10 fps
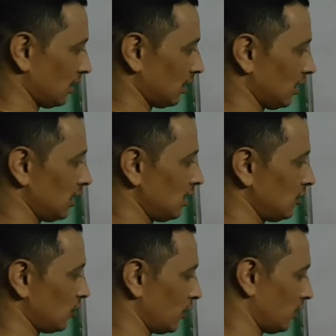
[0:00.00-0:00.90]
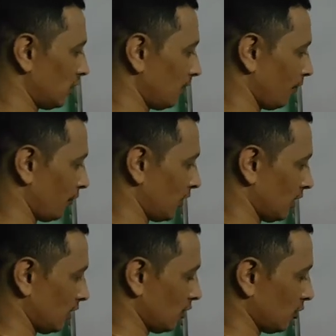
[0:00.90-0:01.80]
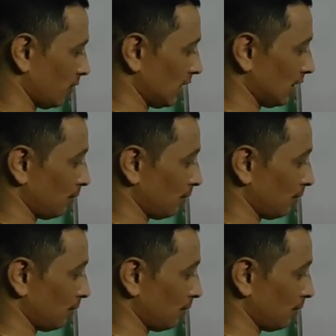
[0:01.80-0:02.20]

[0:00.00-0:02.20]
3 into 4, 12